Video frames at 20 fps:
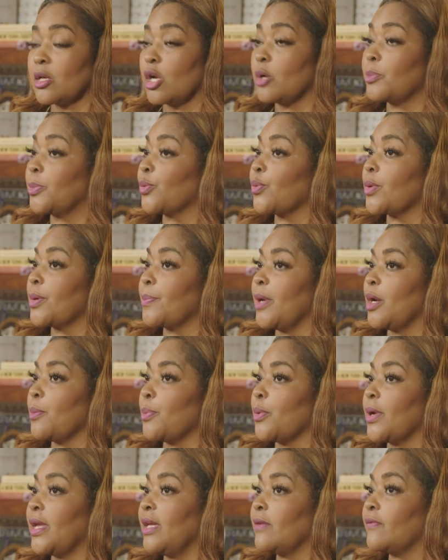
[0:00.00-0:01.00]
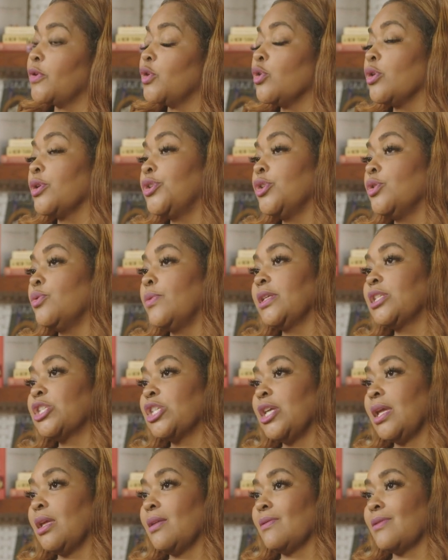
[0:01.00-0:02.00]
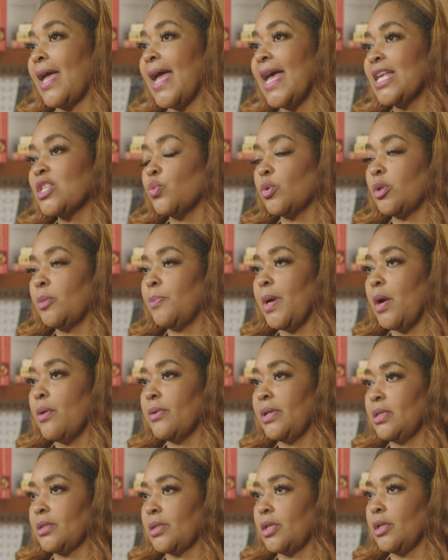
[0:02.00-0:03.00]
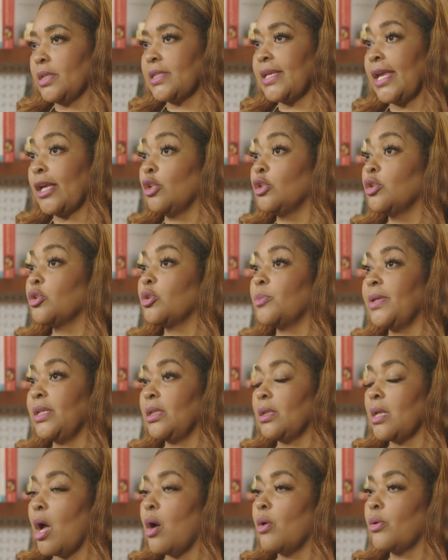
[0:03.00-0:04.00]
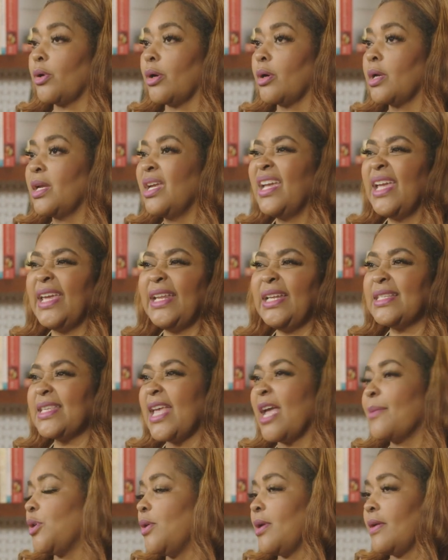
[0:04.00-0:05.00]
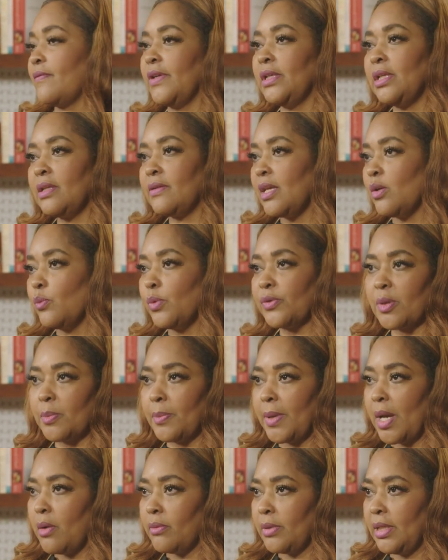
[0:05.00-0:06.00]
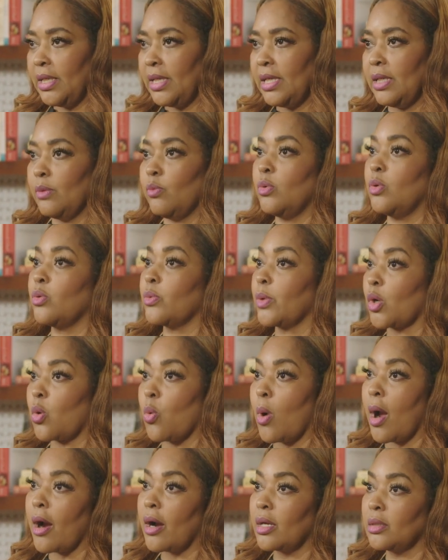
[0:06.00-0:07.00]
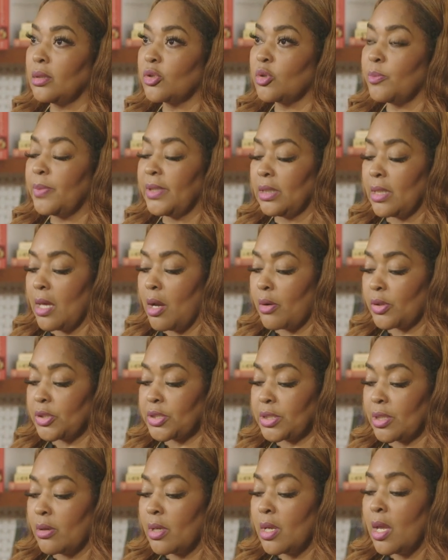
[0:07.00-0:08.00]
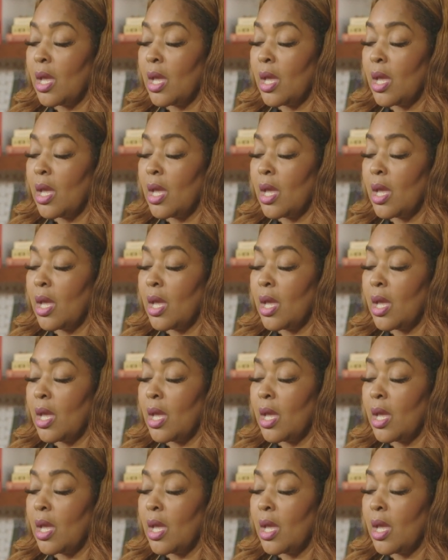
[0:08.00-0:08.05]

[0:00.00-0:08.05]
are. But remember, if you're doing chicken thighs with a bone in, it's gonna take a little bit longer. Anytime you have anything with a bone in, it will require a little bit longer. So